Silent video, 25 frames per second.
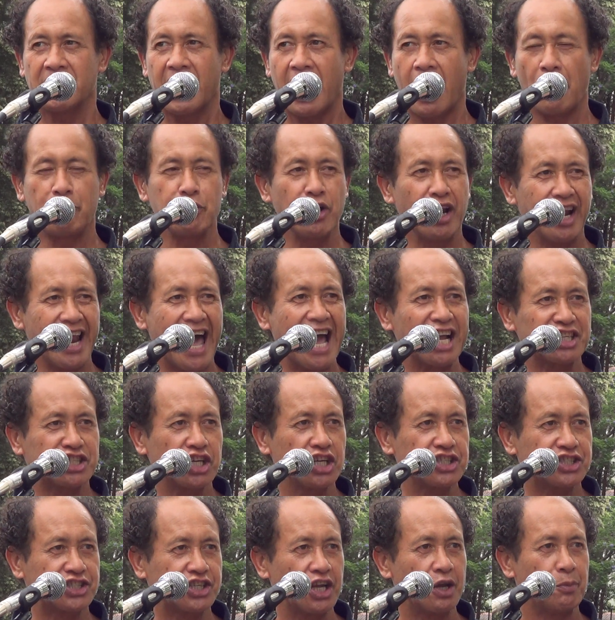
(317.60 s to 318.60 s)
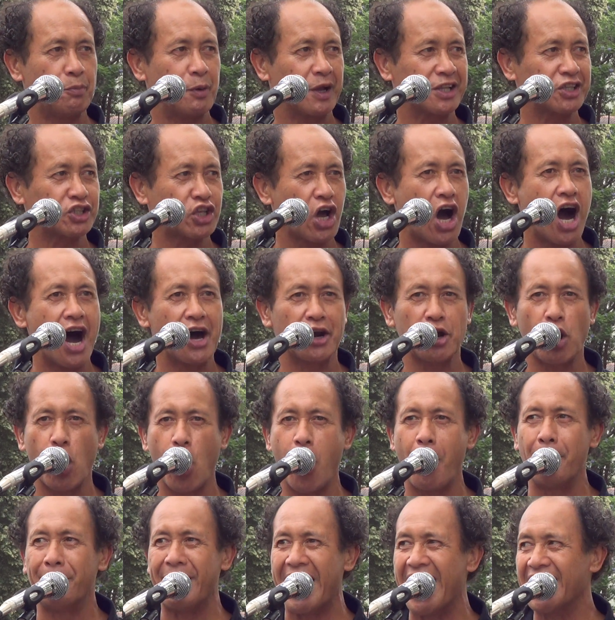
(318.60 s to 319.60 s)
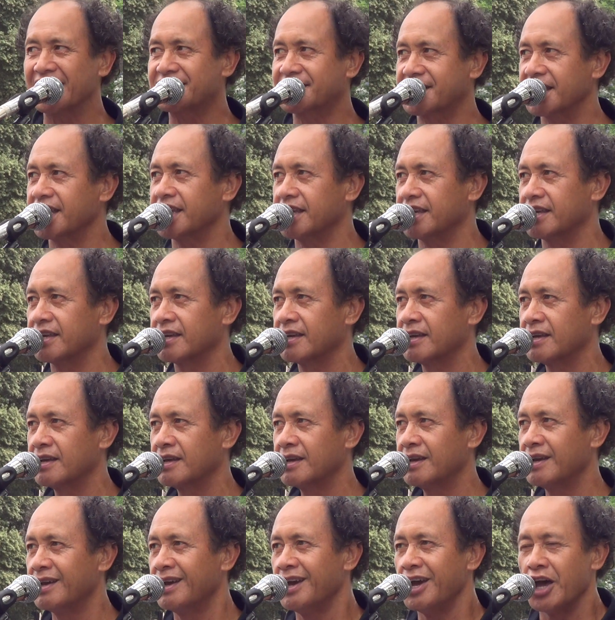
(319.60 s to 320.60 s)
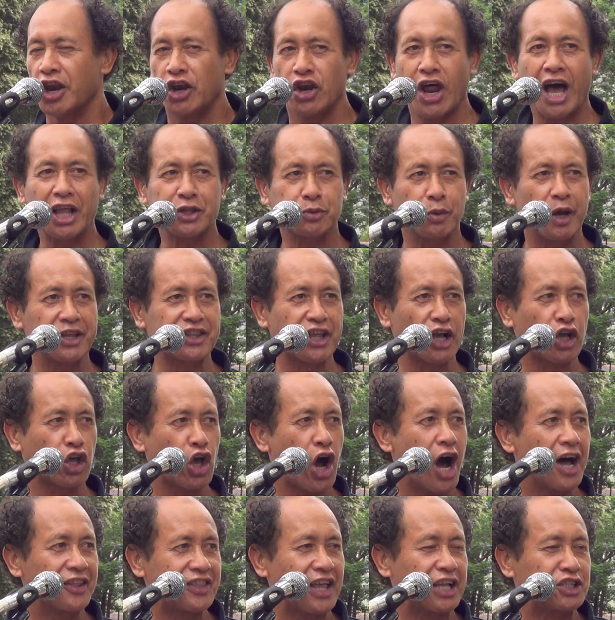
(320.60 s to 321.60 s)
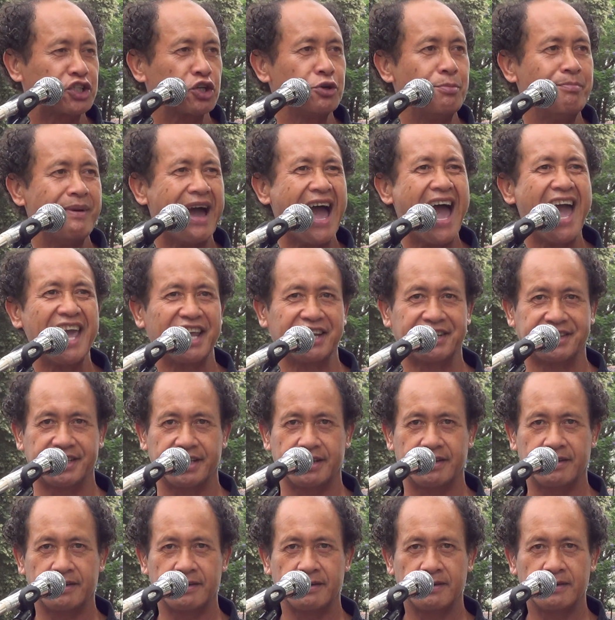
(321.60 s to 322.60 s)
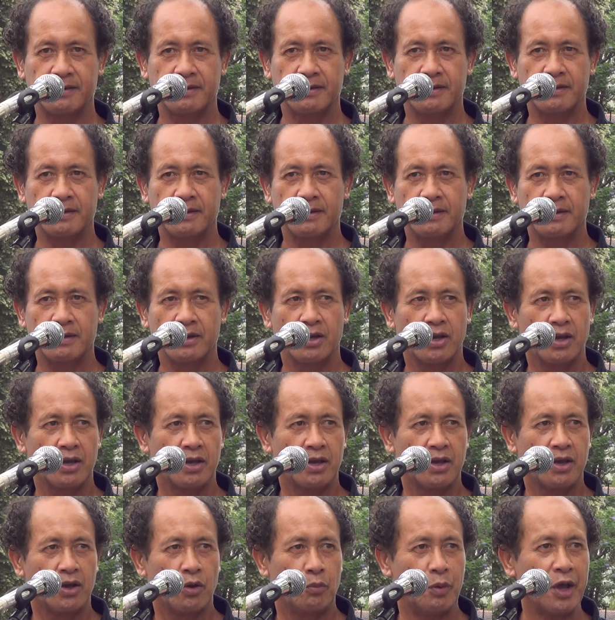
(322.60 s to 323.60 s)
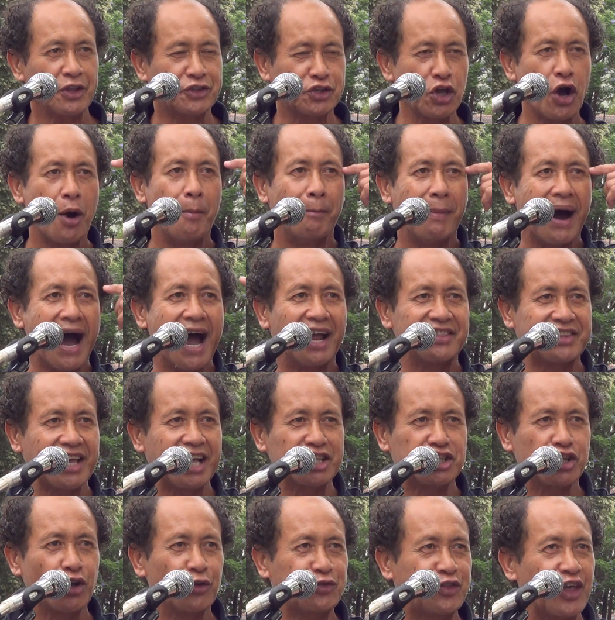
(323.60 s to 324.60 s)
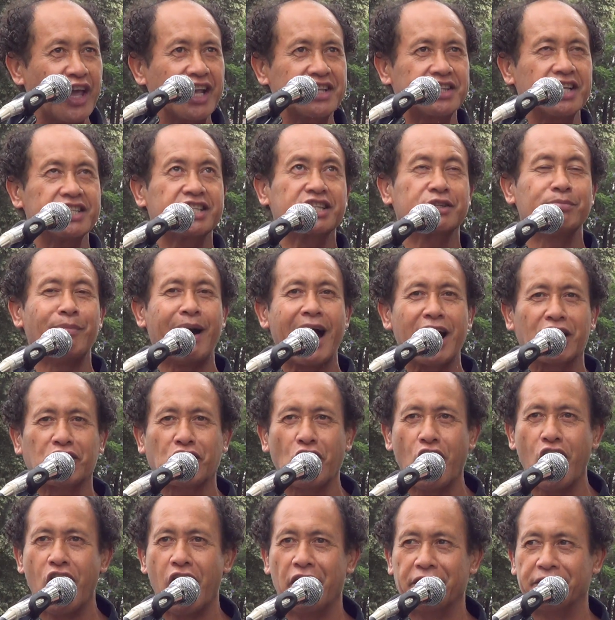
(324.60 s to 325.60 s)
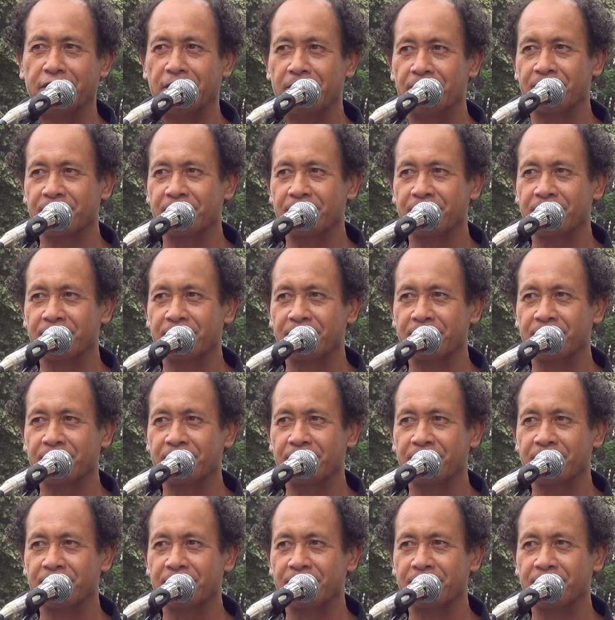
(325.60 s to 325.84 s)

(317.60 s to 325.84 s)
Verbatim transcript: A relationship with God Almighty. Not with the God that you made. With your mind that you think this is my God.